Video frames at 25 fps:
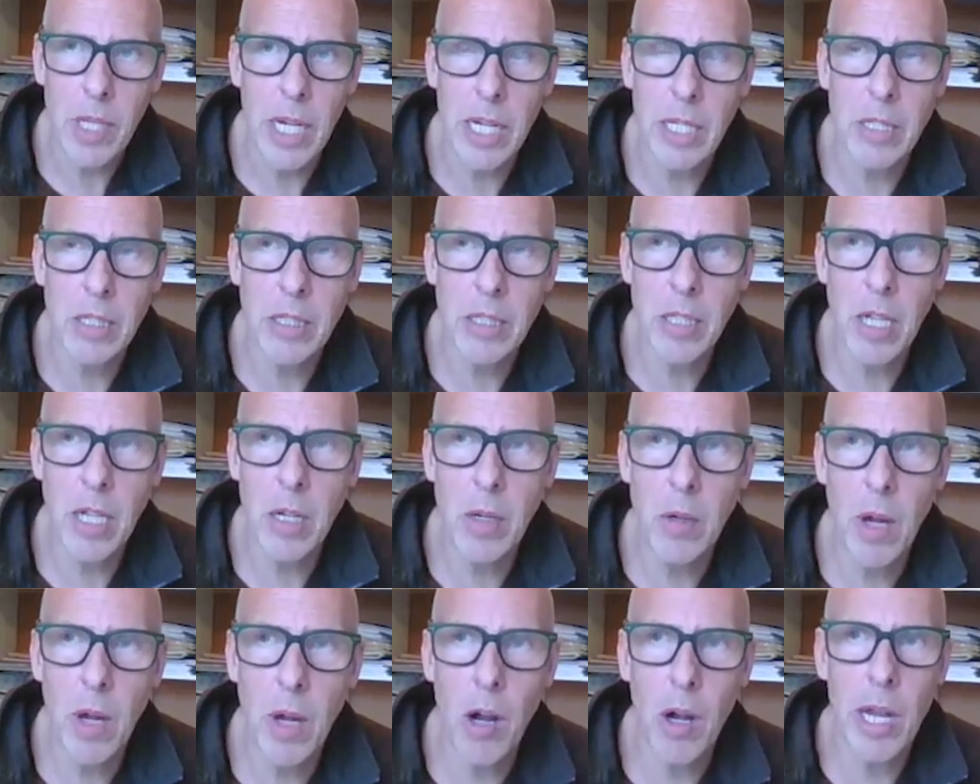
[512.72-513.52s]
And
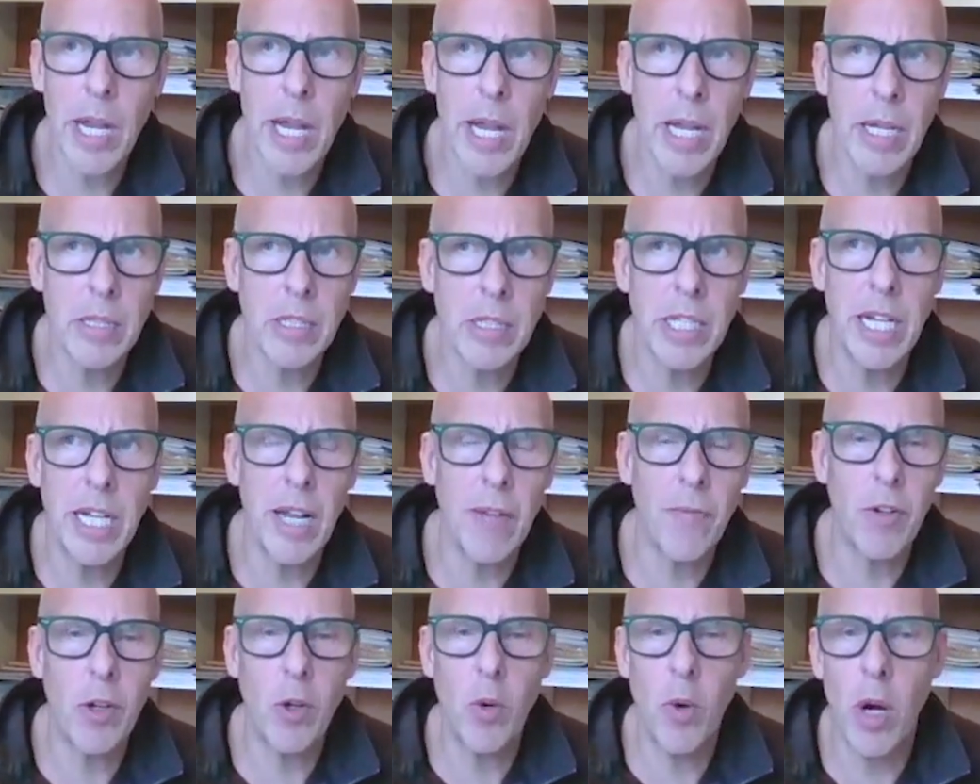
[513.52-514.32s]
so I actually
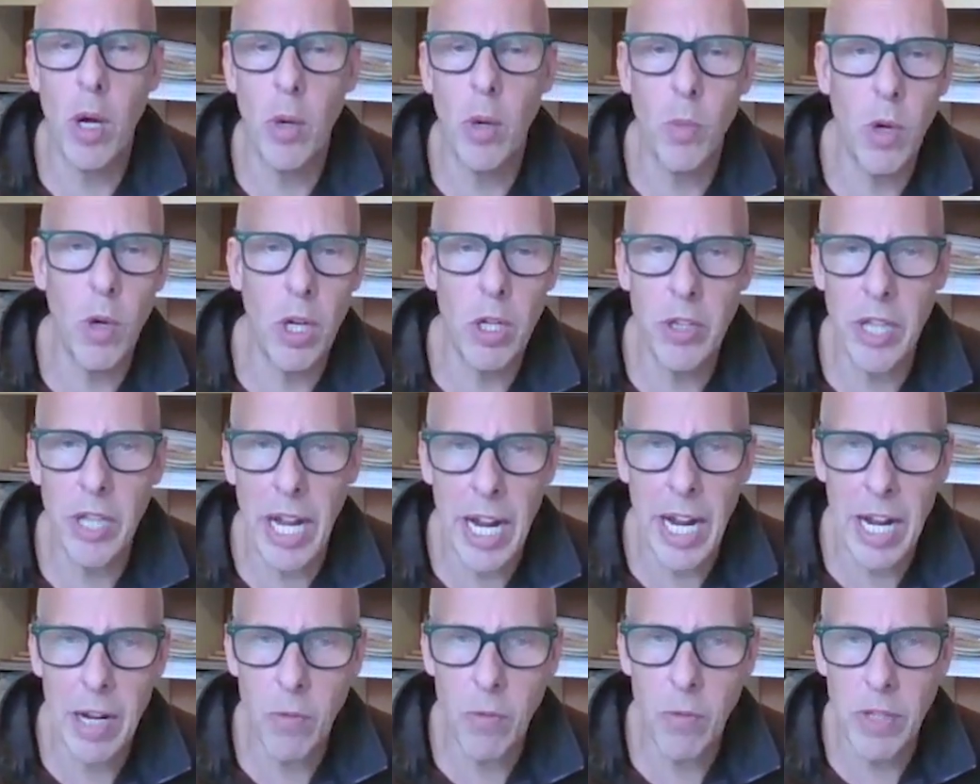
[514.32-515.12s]
haven't quite worked
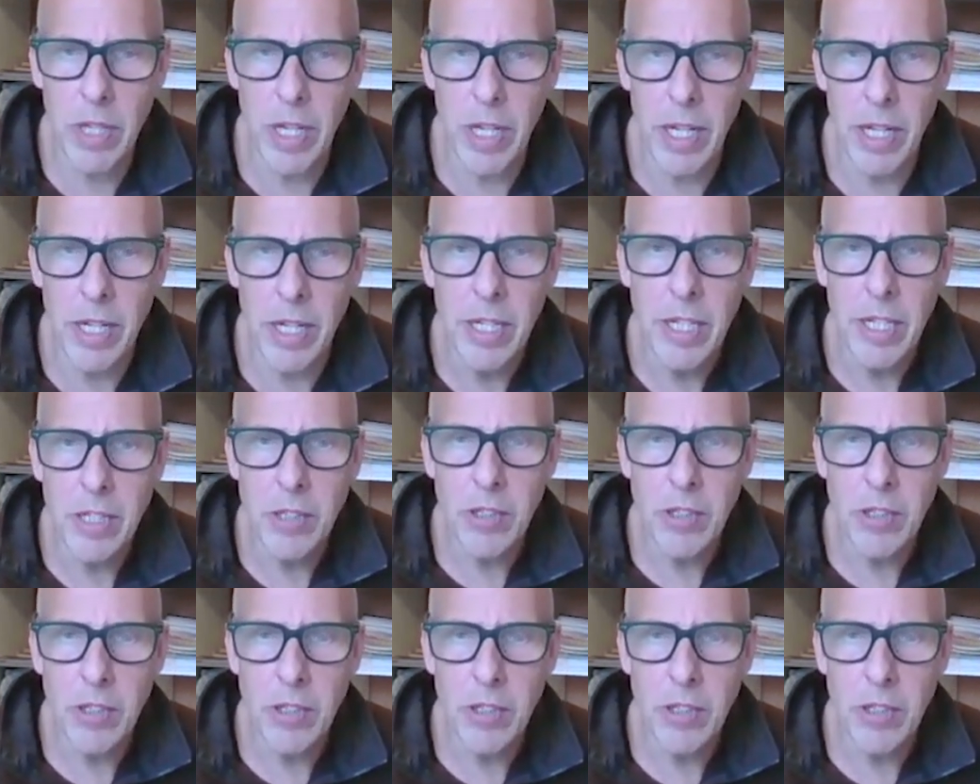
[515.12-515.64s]
that out yet.